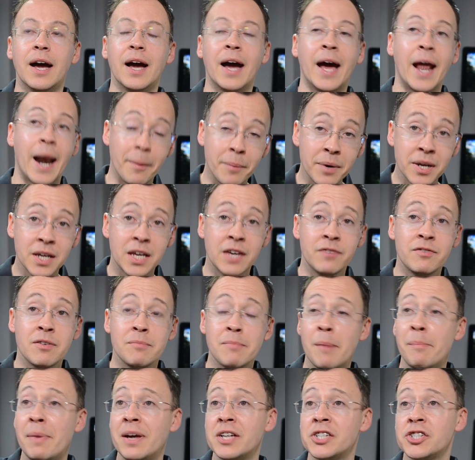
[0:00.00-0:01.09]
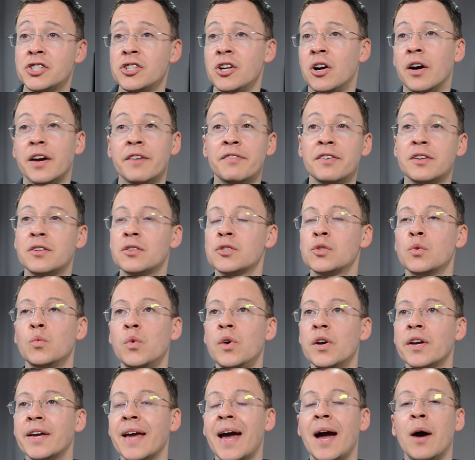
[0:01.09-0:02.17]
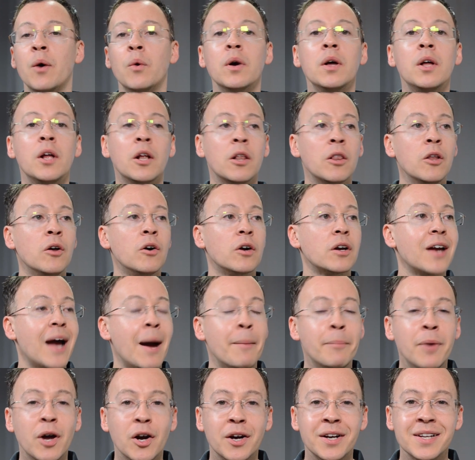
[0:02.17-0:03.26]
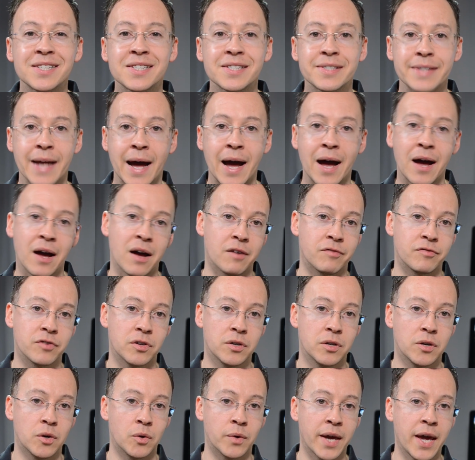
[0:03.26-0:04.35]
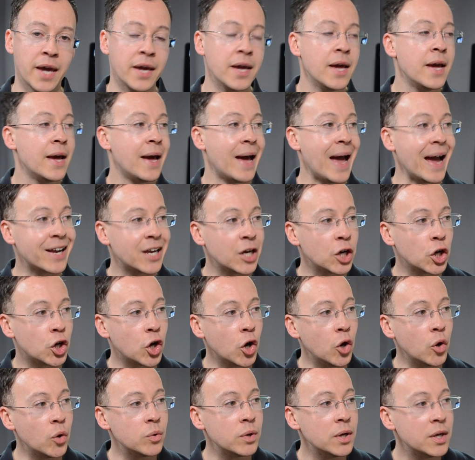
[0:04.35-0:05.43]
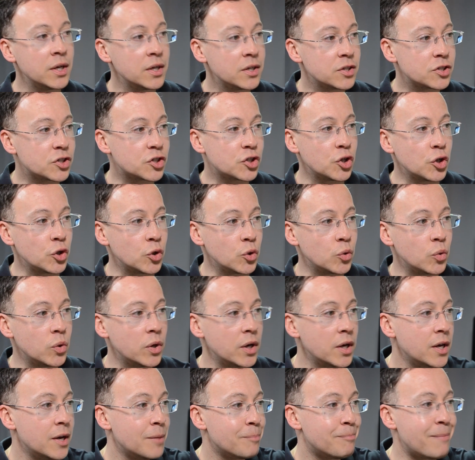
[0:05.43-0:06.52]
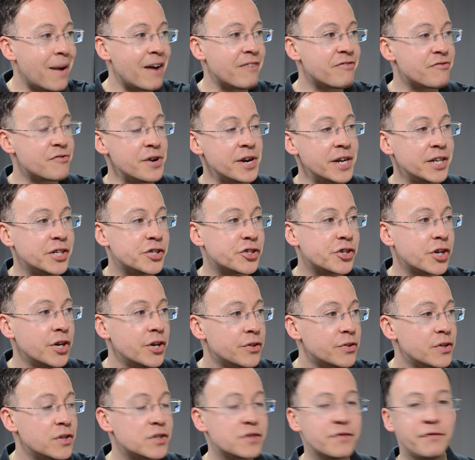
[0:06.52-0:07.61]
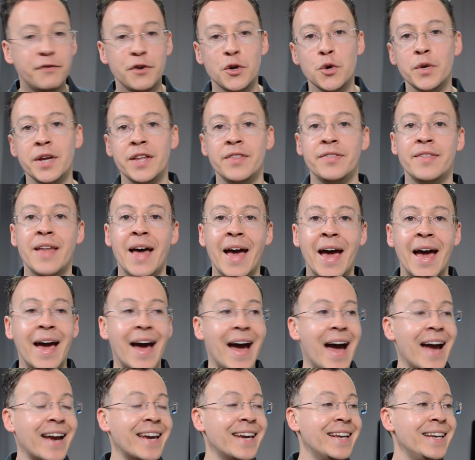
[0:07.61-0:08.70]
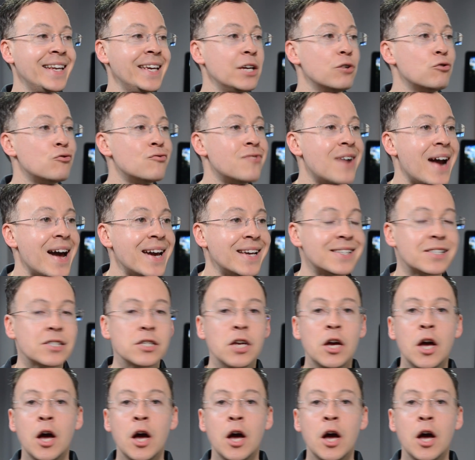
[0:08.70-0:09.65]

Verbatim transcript: and I'm going to give it my best shot. If it doesn't work out, look, I'm not going to starve, okay? I can go to my fridge, there's food in there. I can eat rice